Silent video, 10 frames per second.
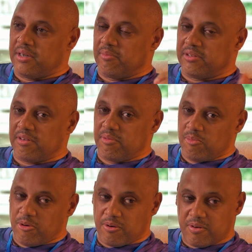I mean 70
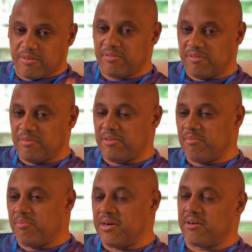more
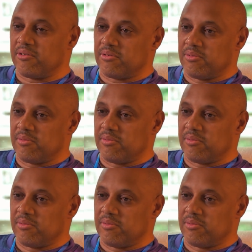burial.